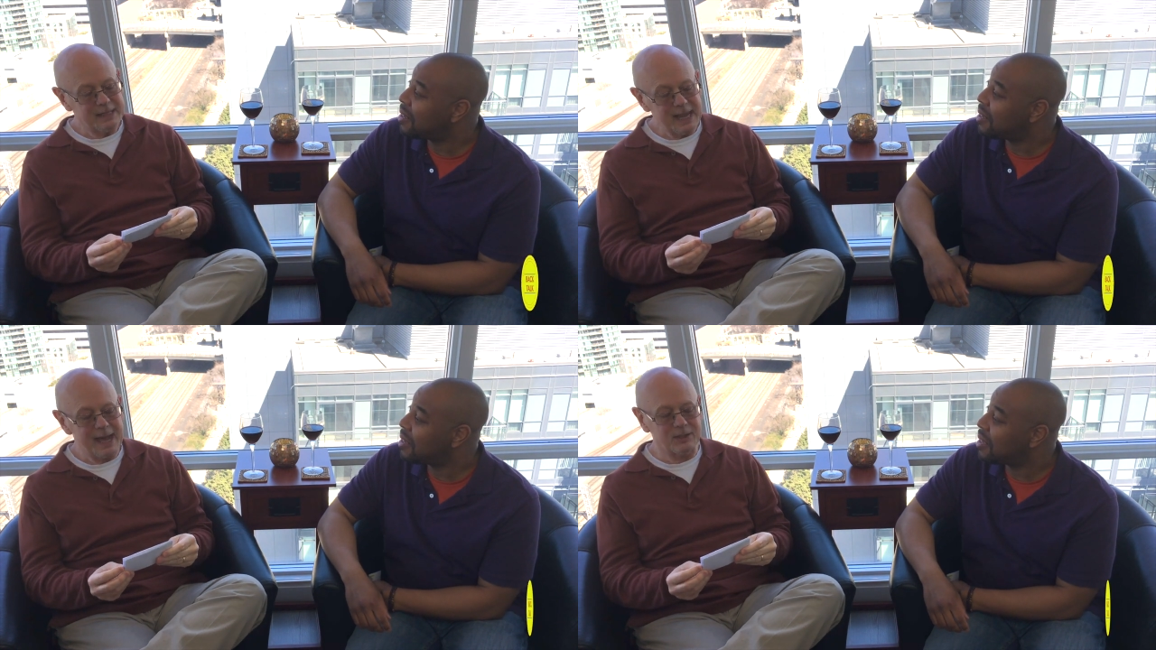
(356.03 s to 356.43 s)

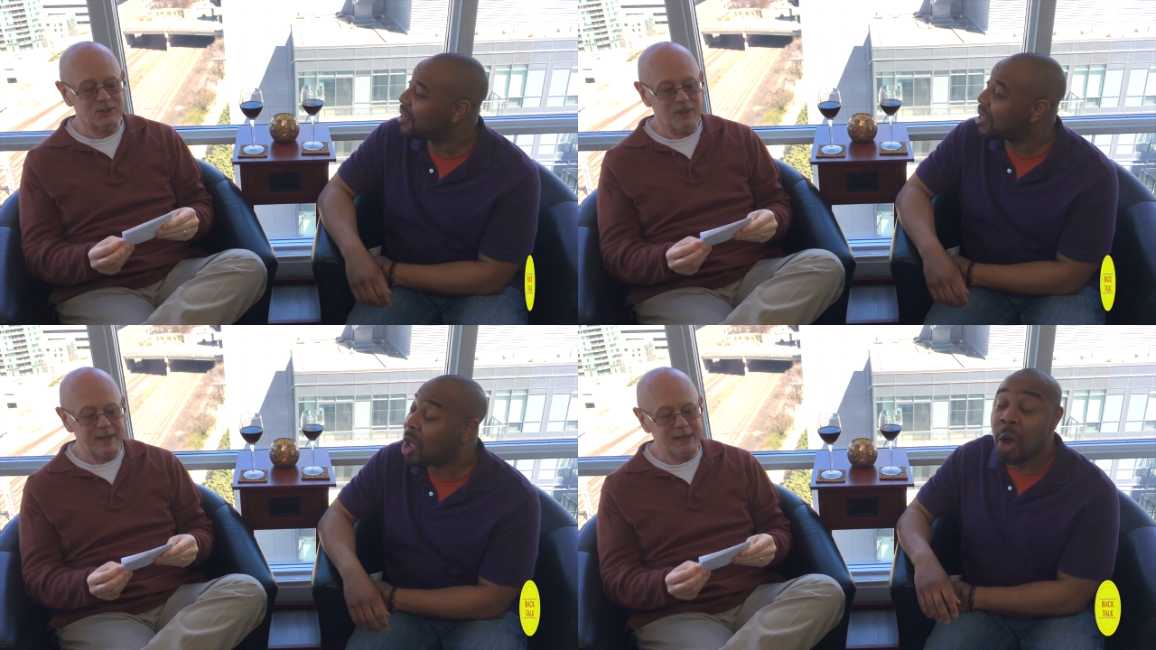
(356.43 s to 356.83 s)

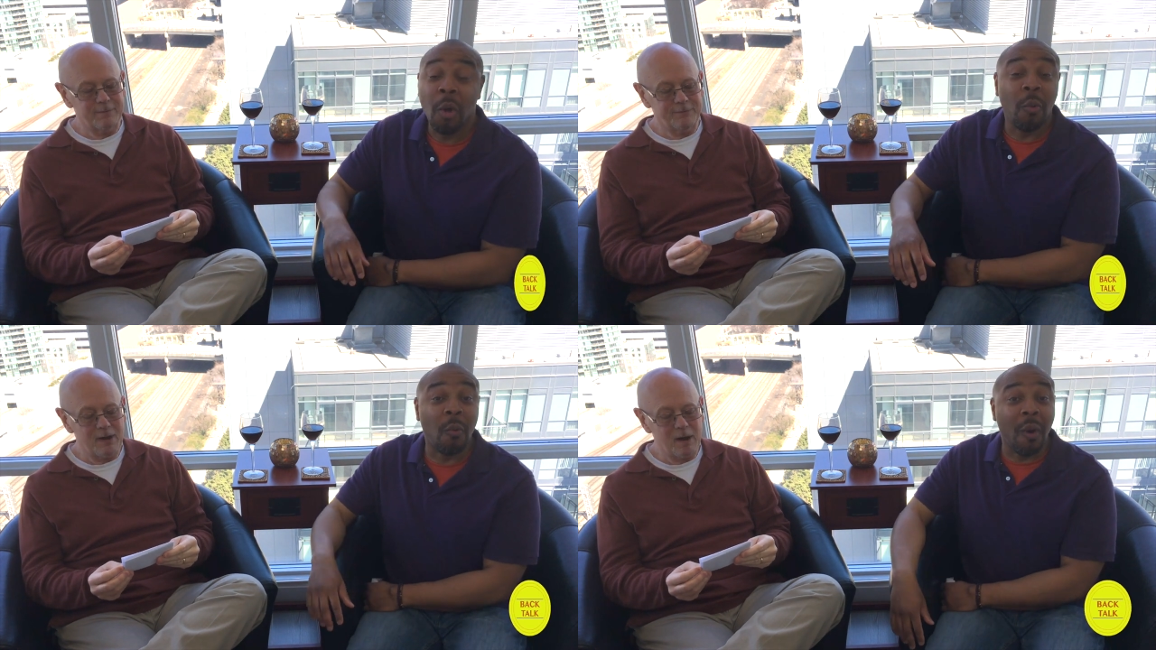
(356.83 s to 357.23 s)
Speaker 1: yes, they can
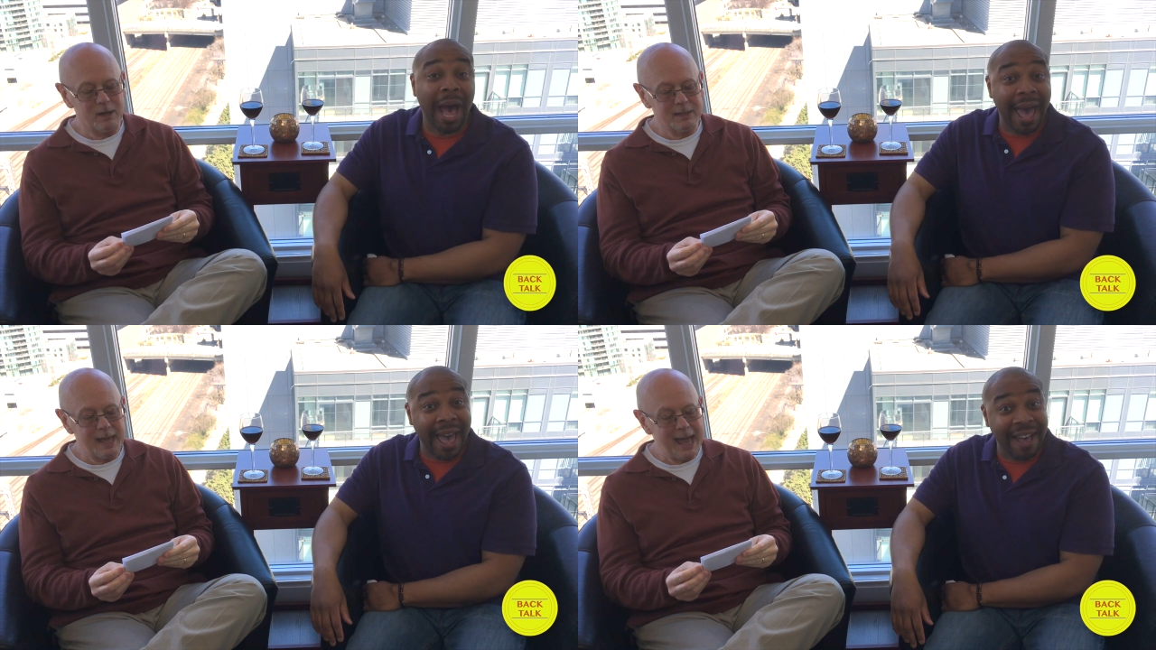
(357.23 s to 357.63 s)
fart.
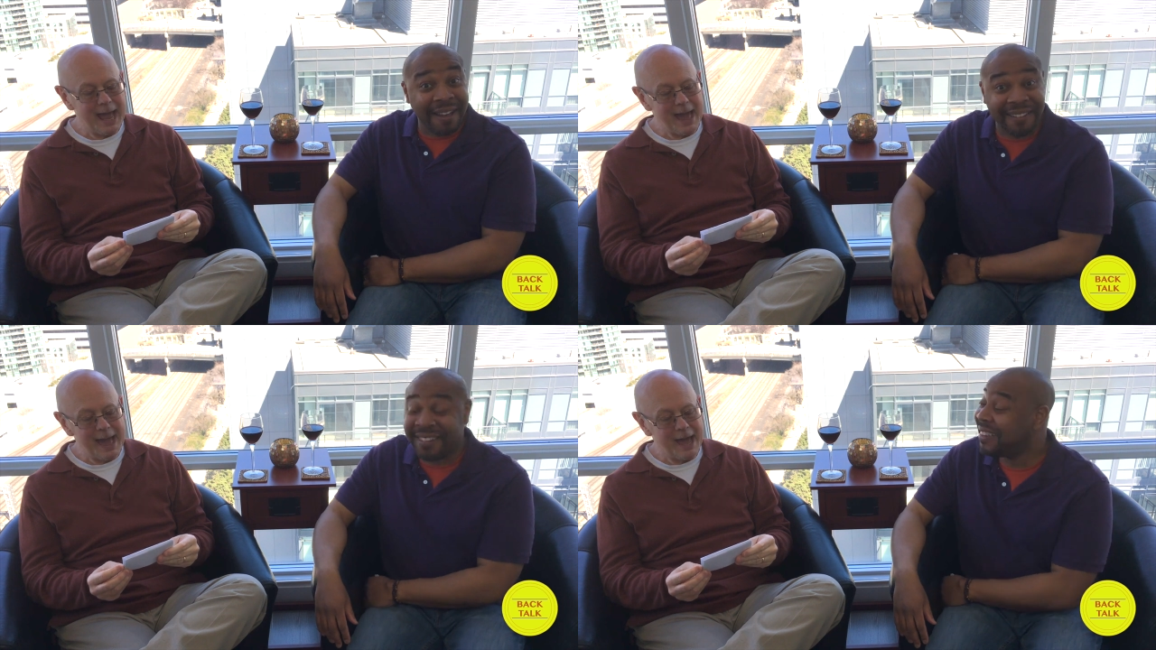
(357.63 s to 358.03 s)

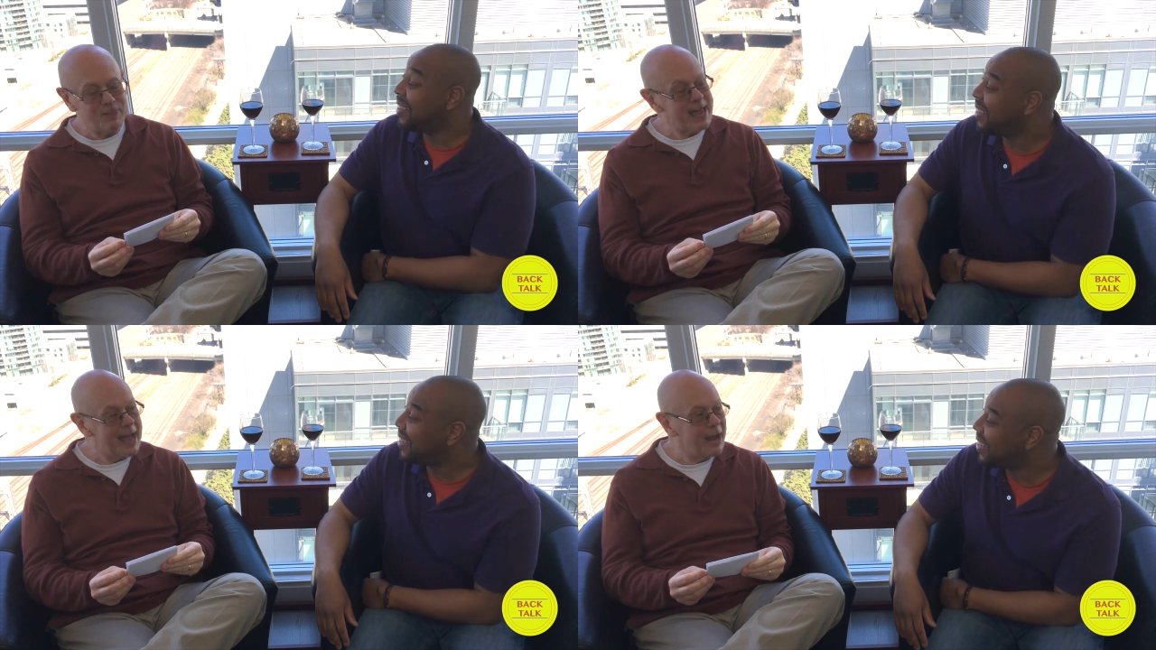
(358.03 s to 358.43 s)
Wow. And
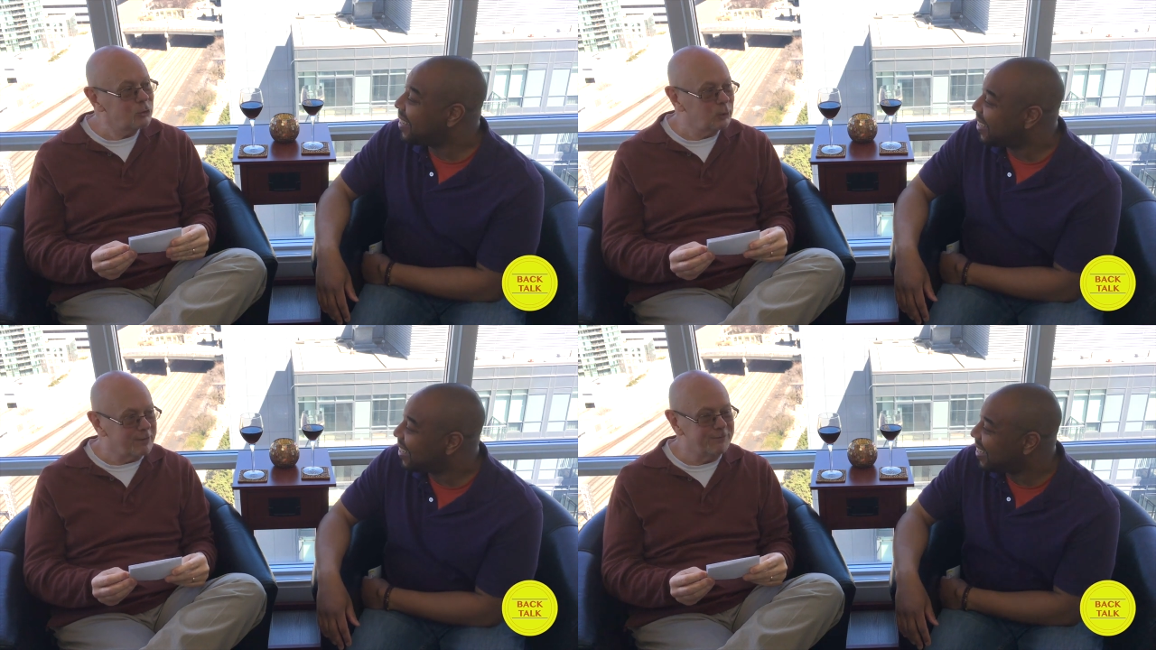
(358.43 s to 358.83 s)
they
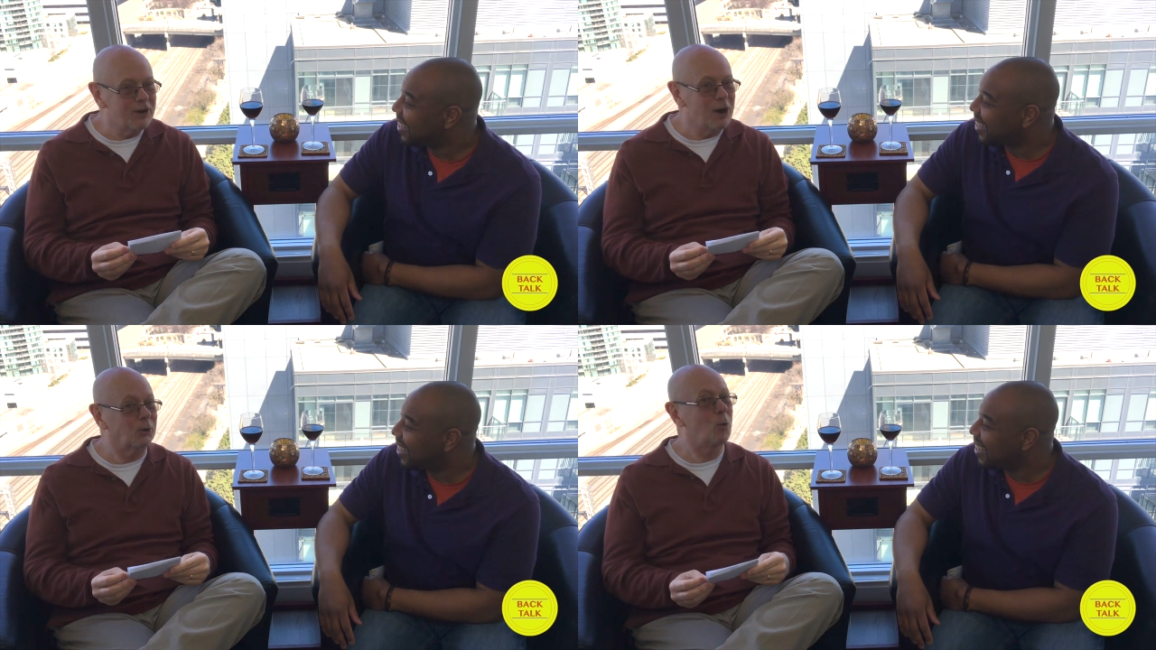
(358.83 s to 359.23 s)
actually
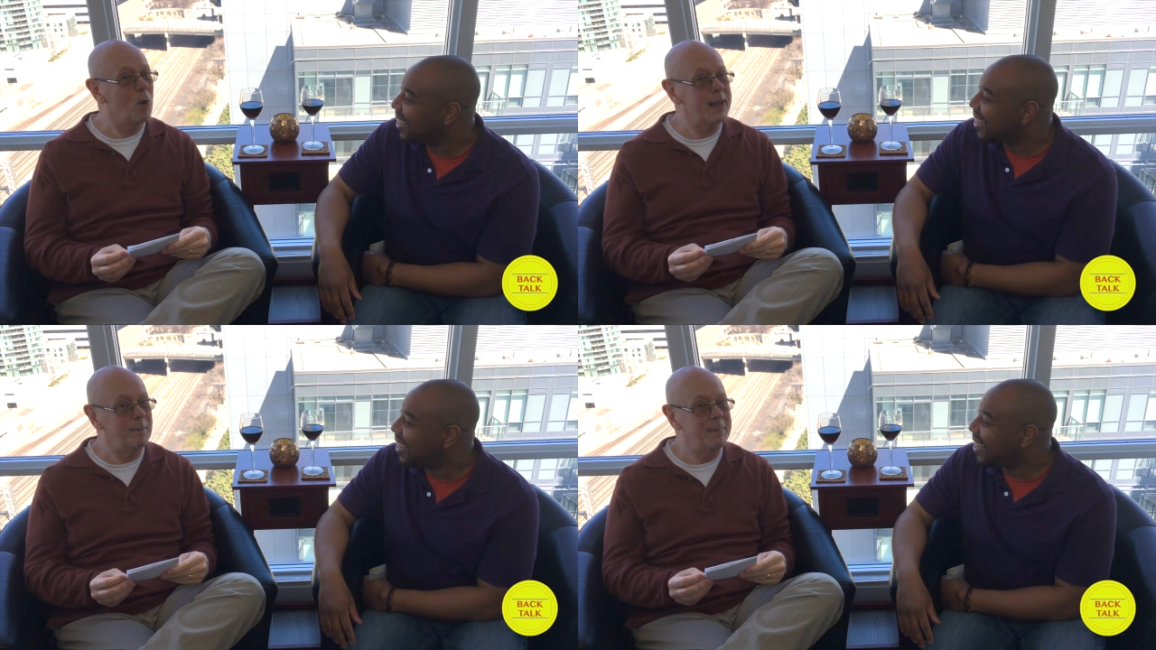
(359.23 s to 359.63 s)
fart
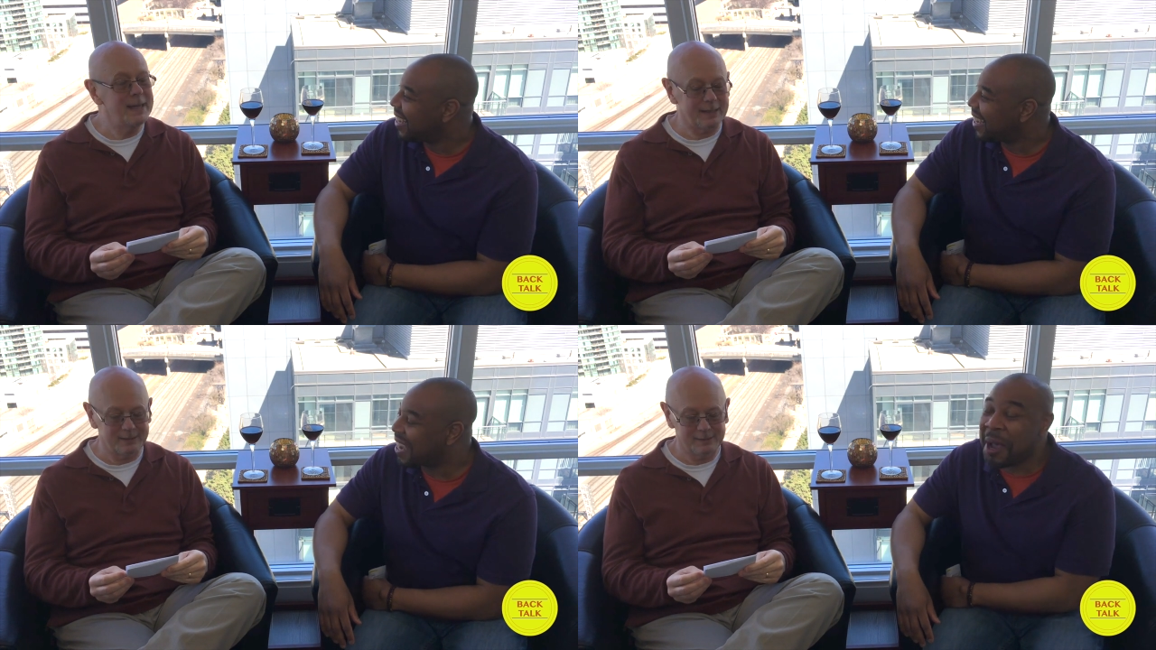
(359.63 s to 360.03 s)
quite a
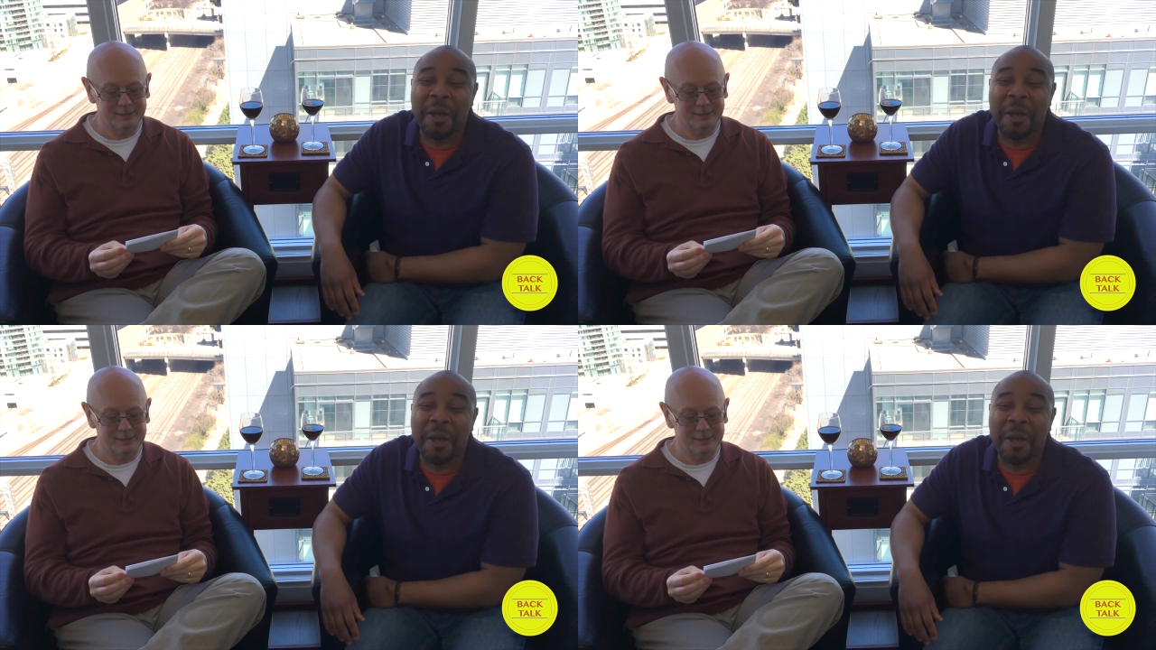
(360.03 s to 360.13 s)
bit.